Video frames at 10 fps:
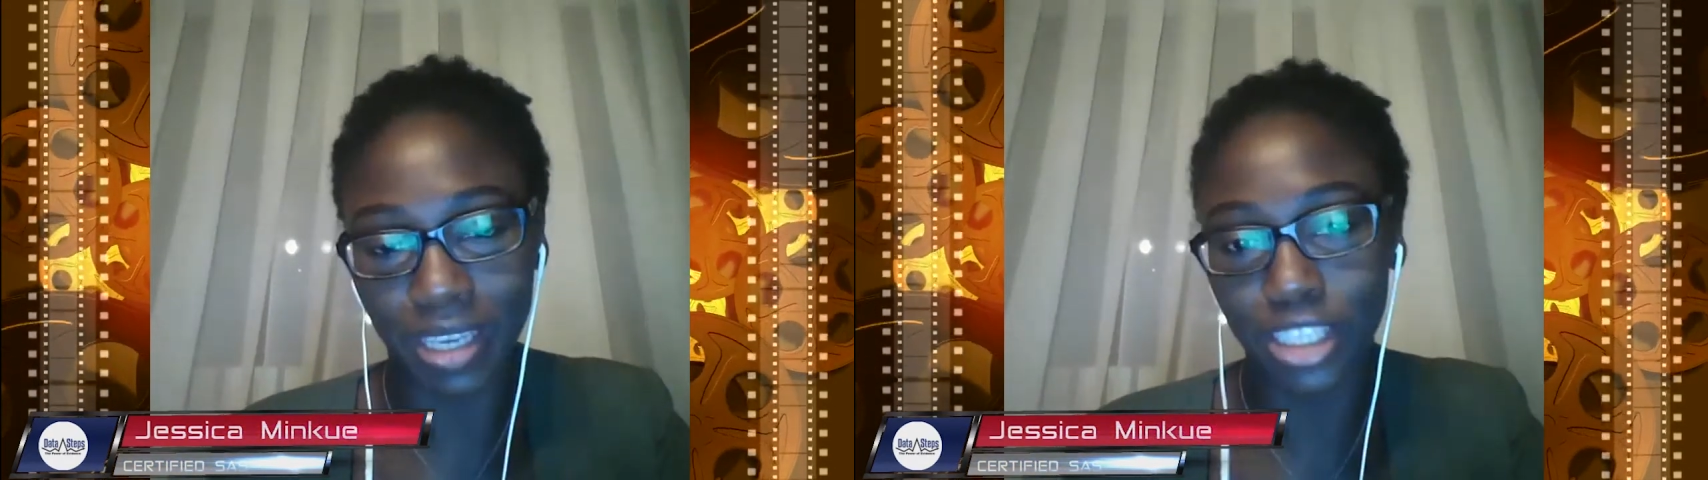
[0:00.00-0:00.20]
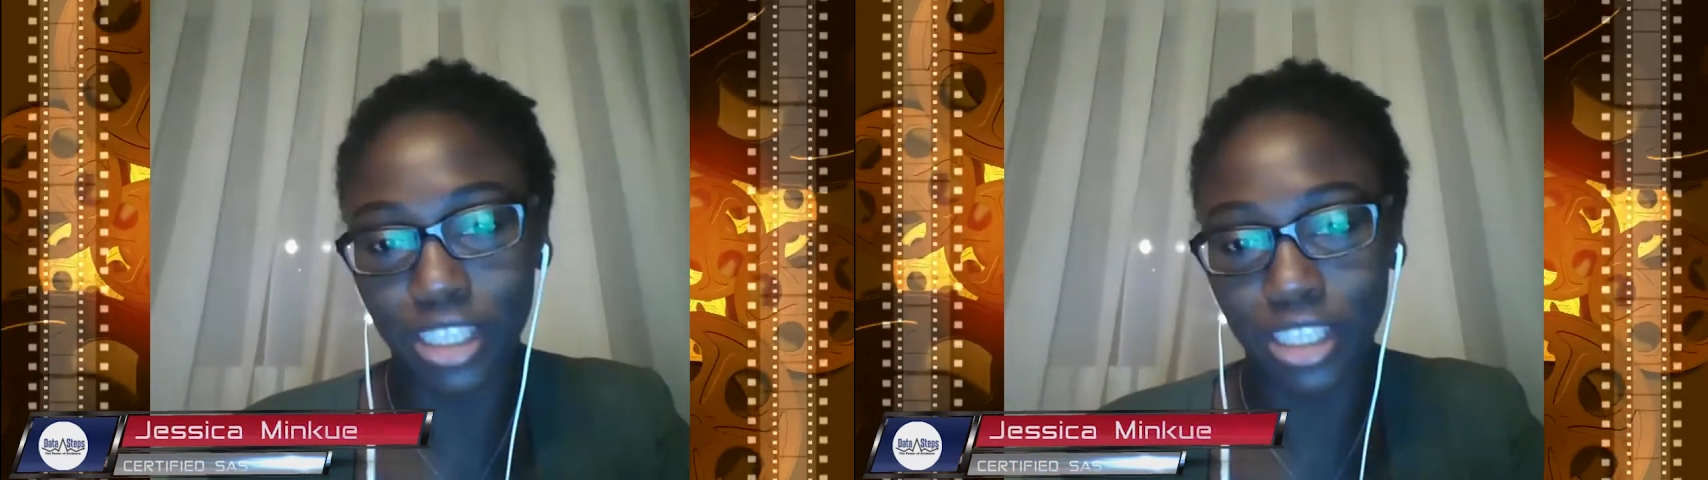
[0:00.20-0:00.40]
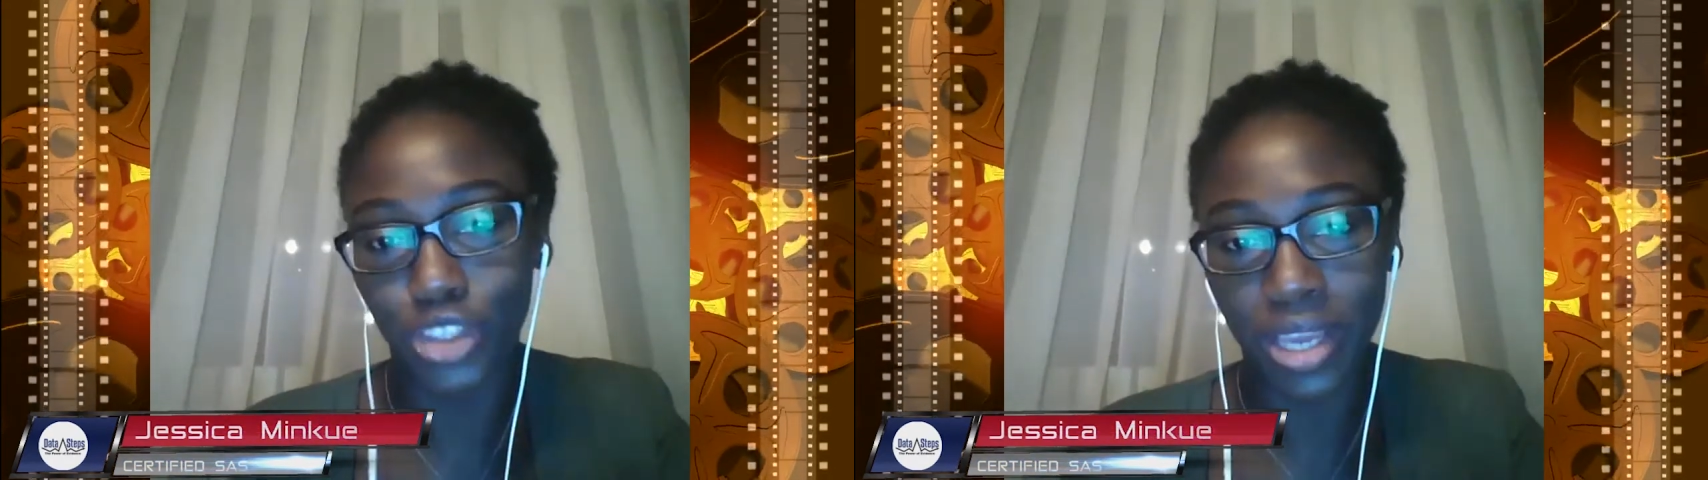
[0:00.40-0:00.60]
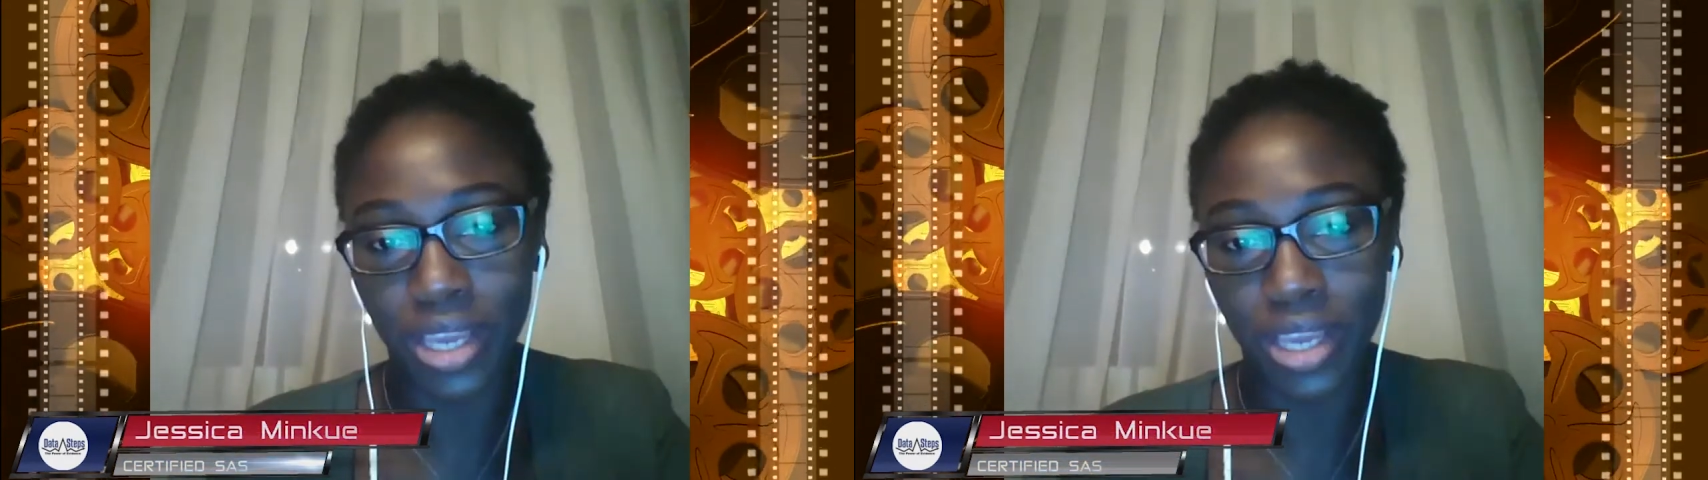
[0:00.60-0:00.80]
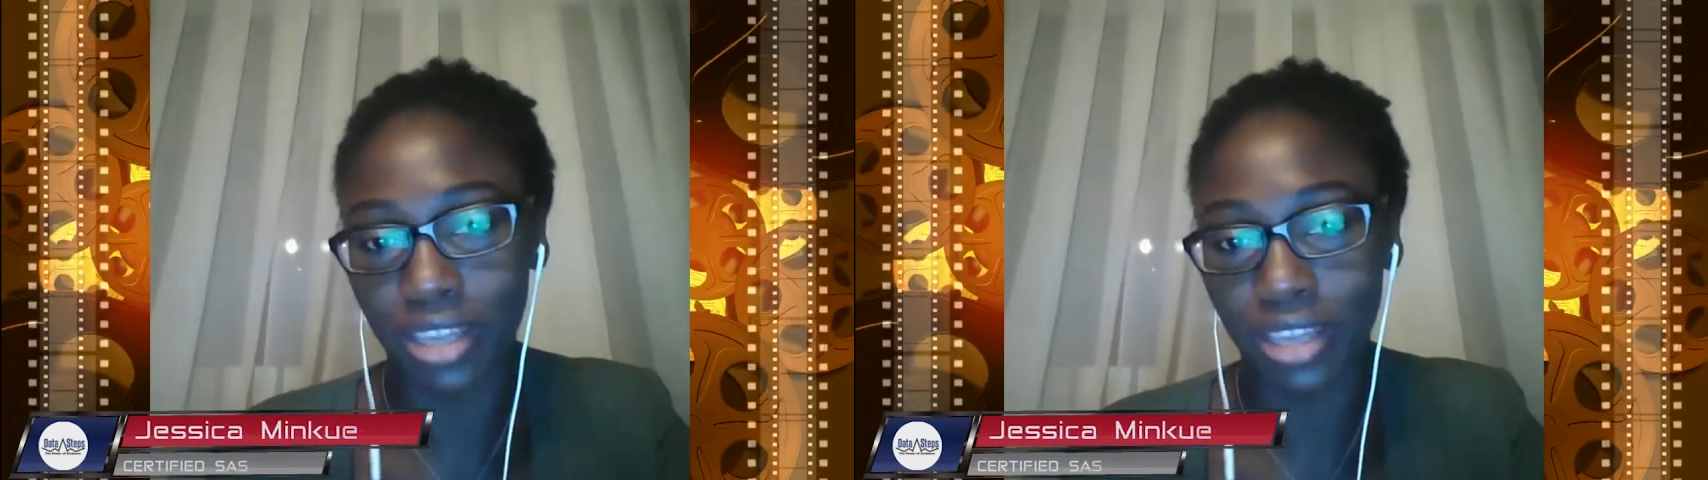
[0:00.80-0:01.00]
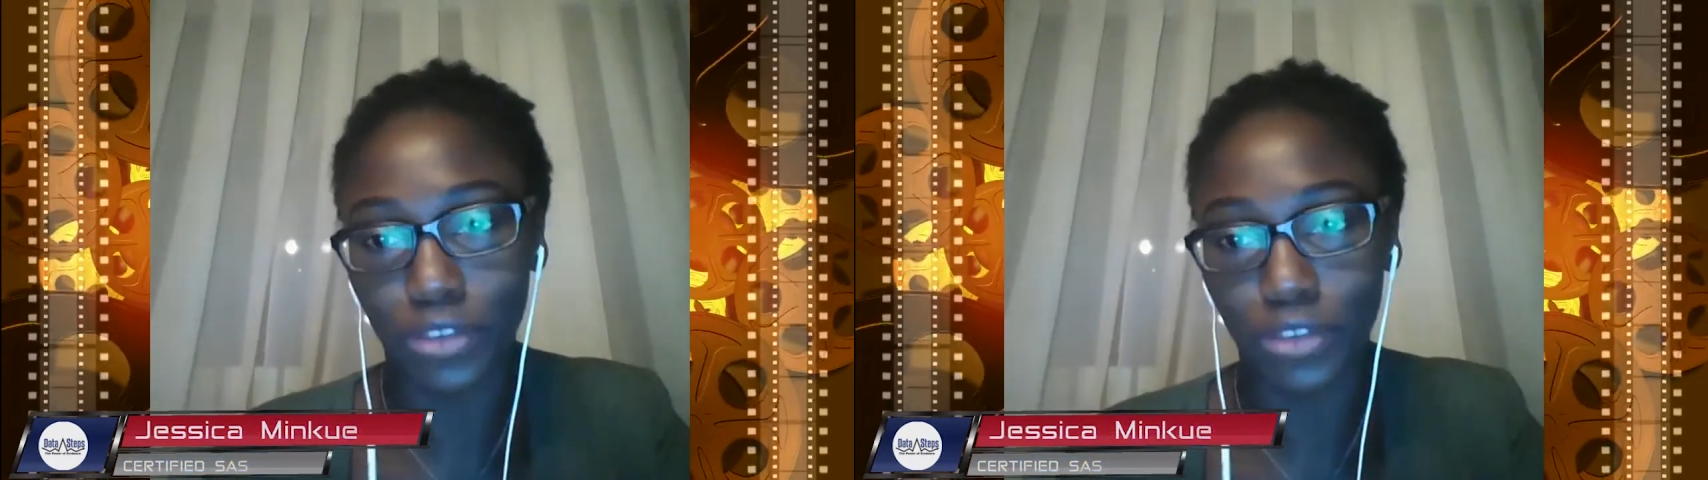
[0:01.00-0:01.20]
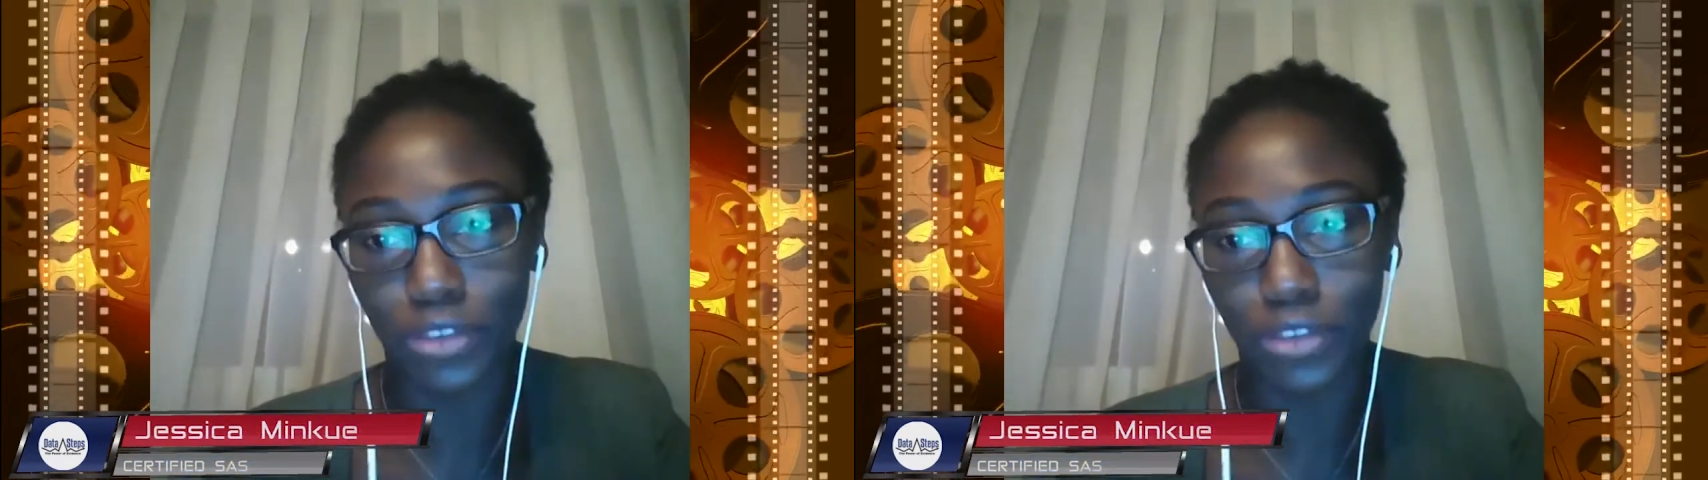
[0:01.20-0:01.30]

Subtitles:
can get stressed and